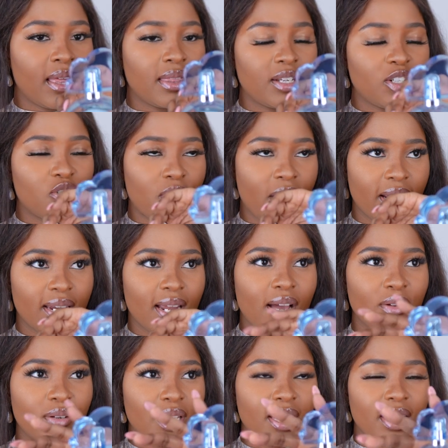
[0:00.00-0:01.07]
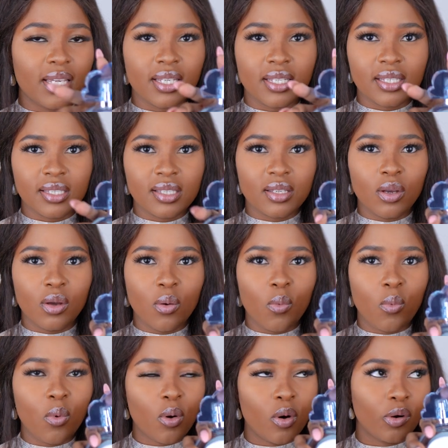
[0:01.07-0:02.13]
The dry down is
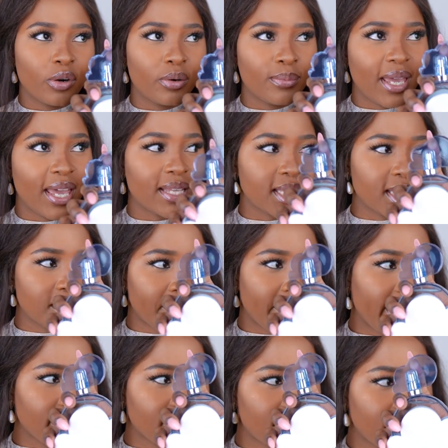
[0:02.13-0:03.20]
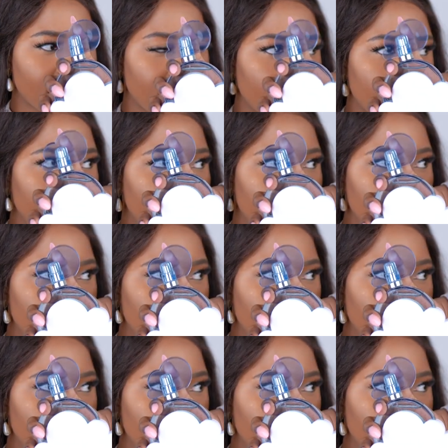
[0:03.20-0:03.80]
warm and spicy.